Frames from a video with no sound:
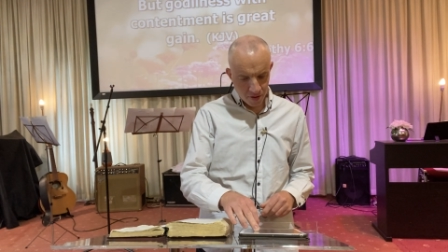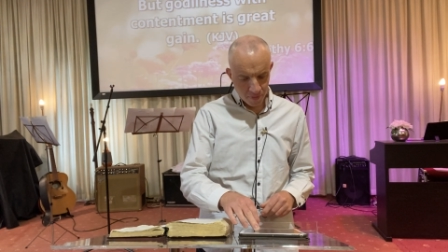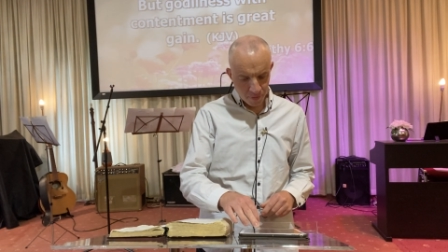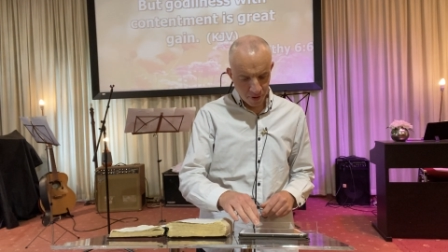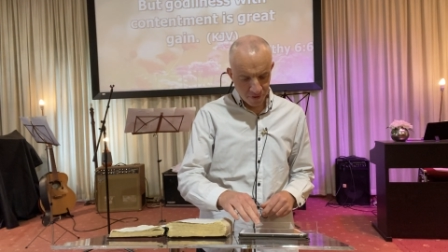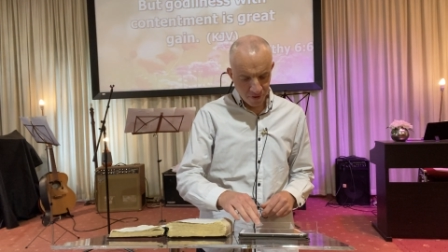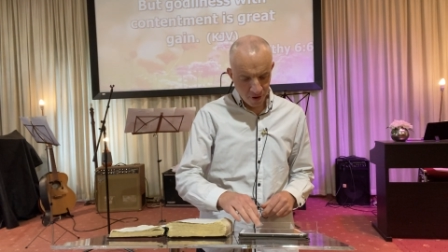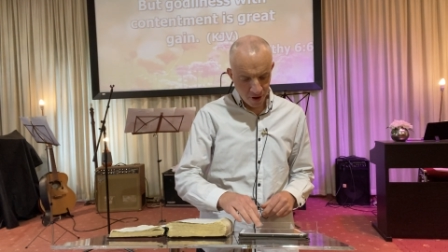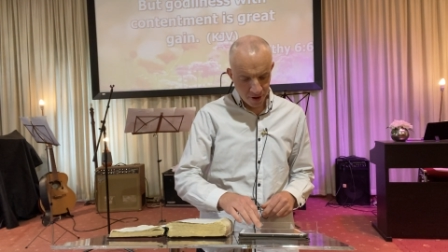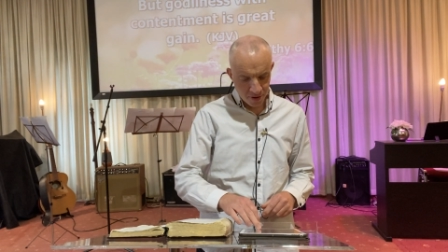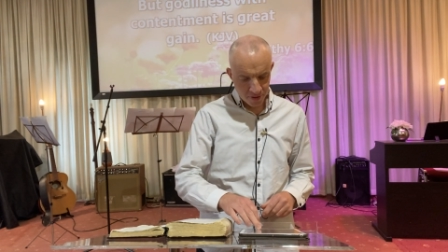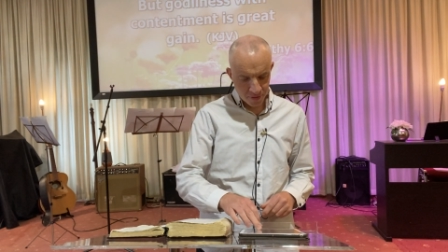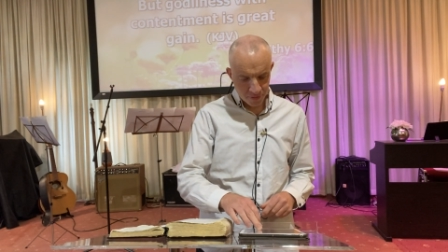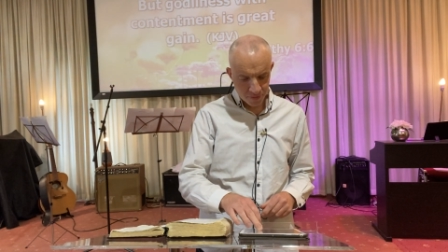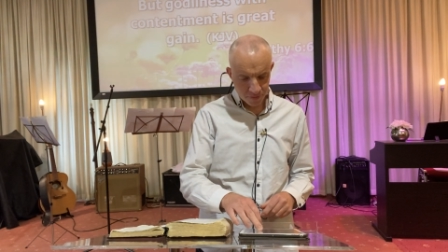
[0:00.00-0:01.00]

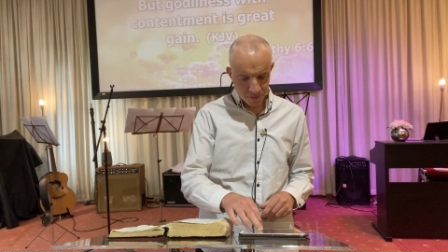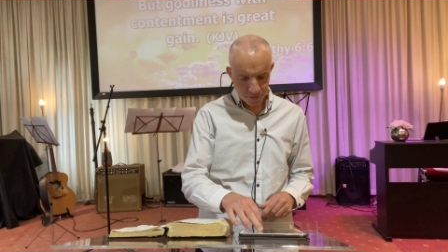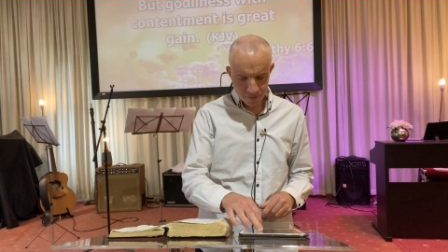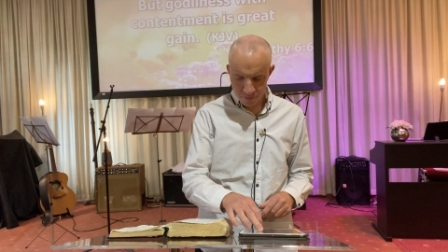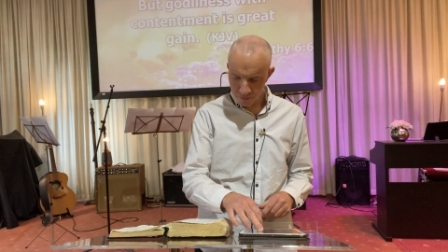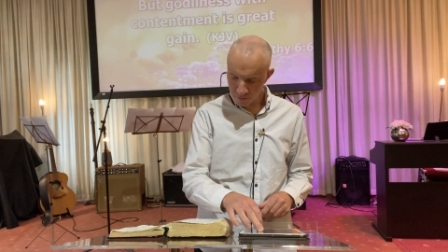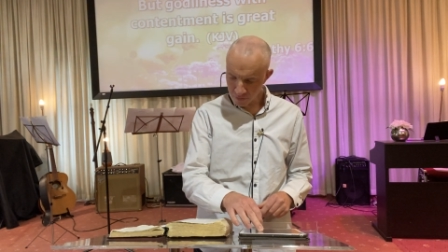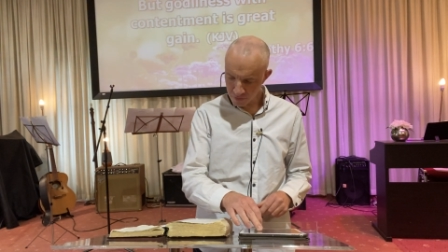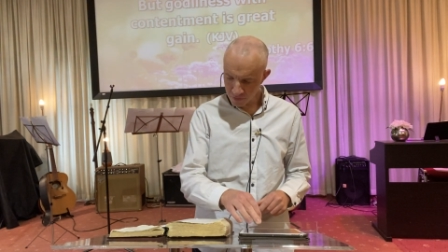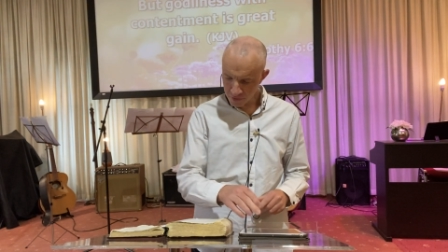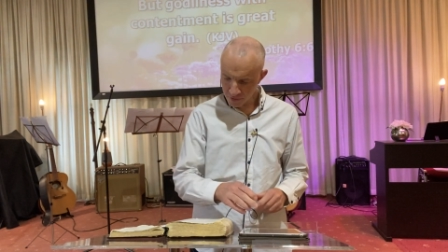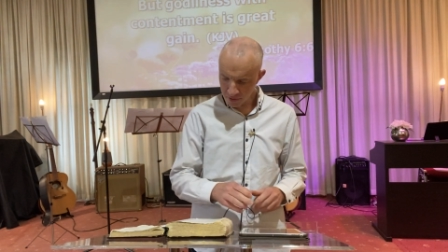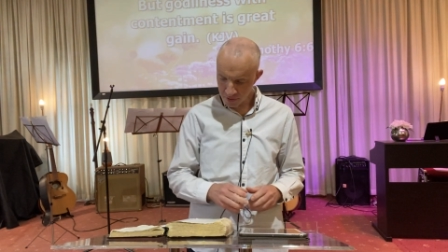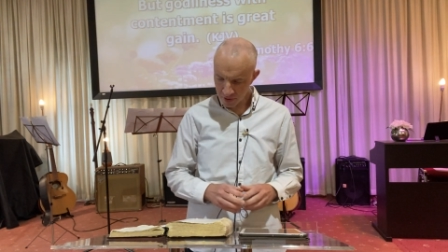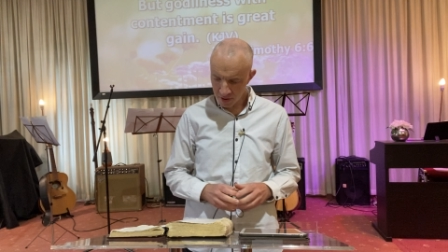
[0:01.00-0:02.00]
profound.
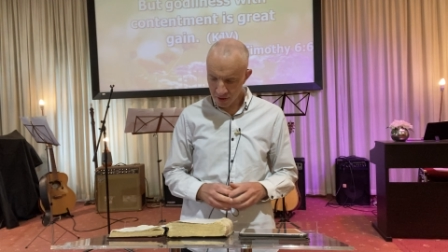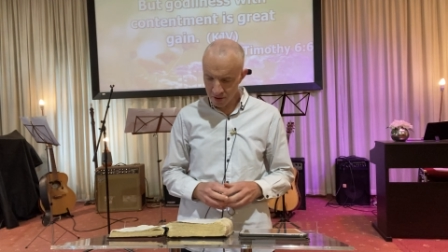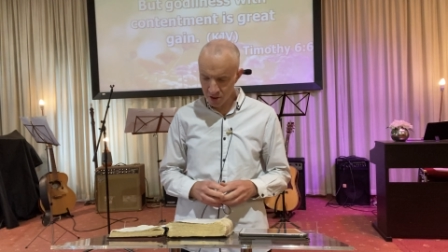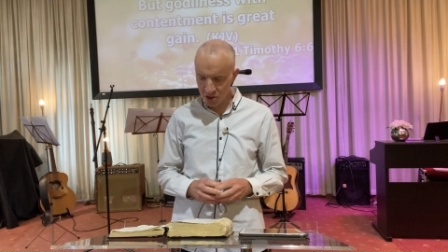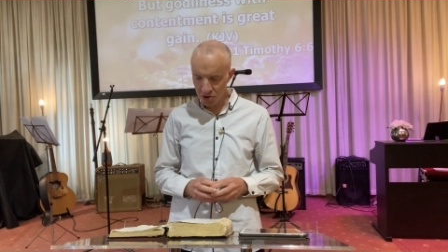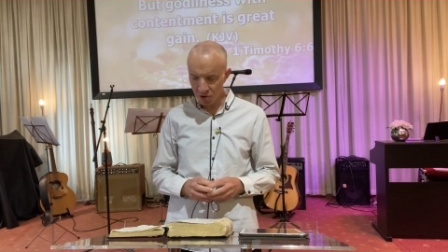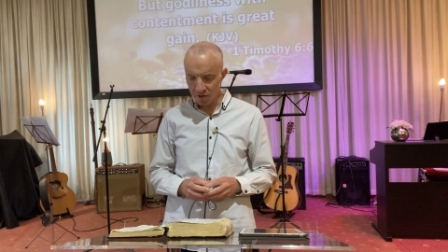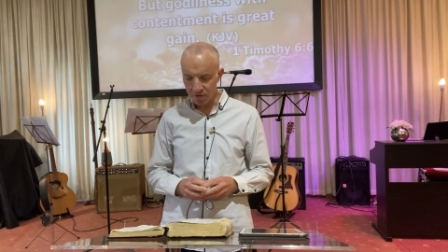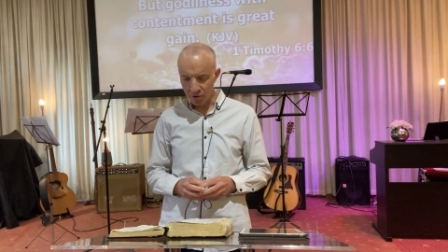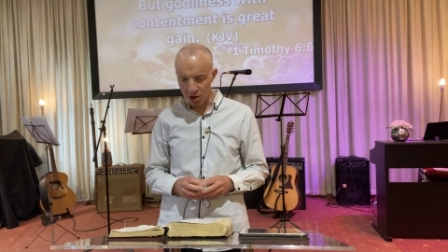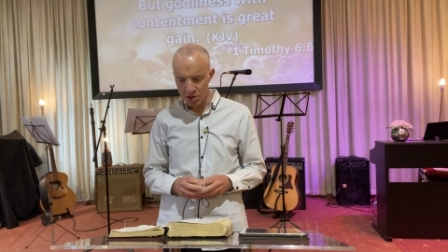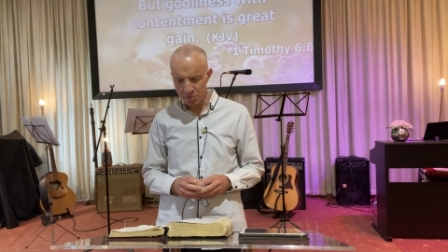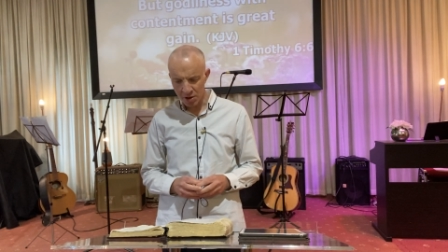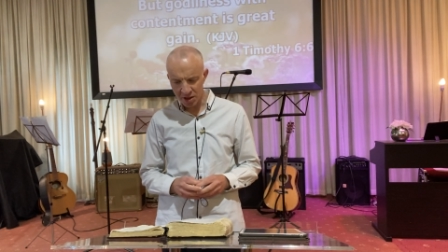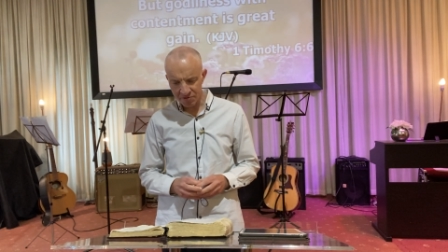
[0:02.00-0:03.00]
It's a short
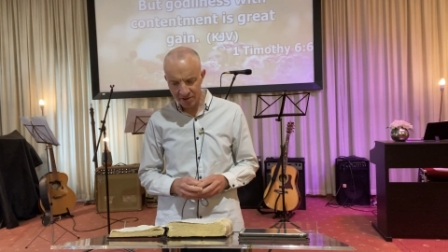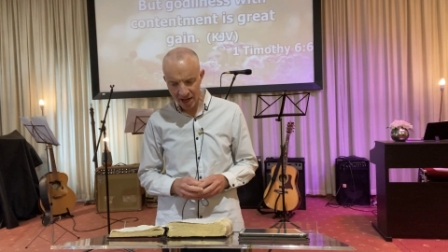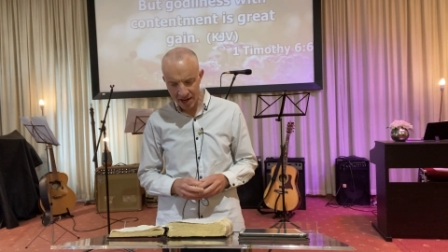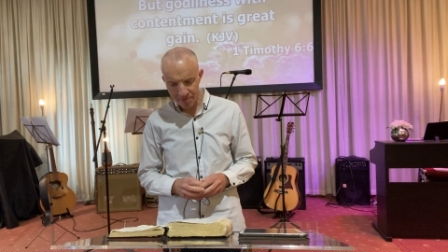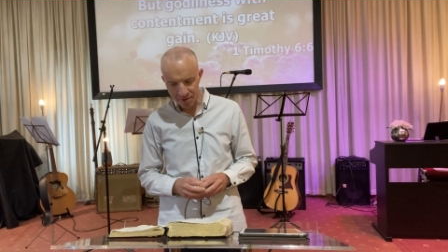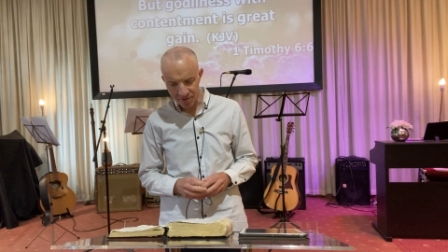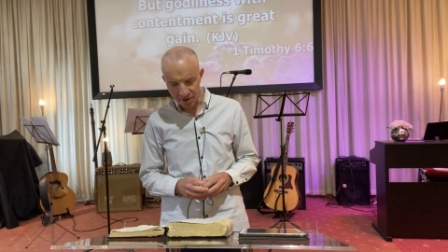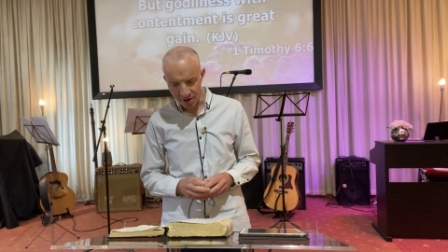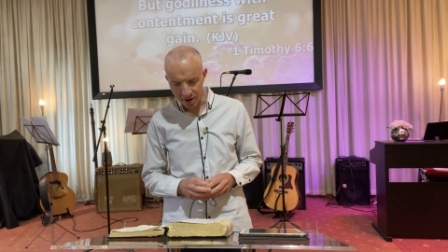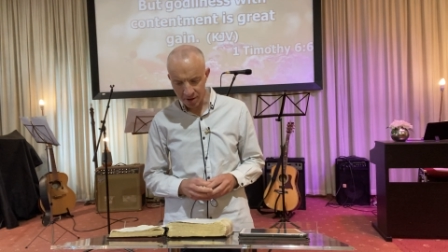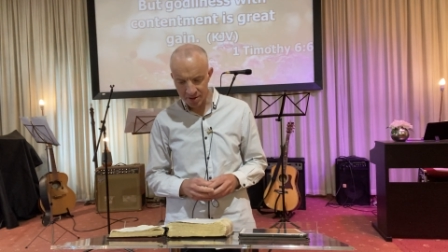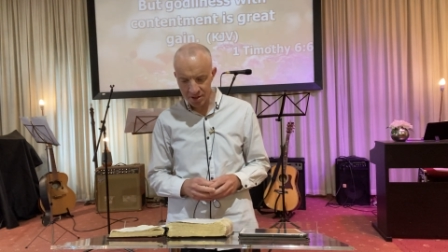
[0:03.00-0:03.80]
verse, but it's very profound.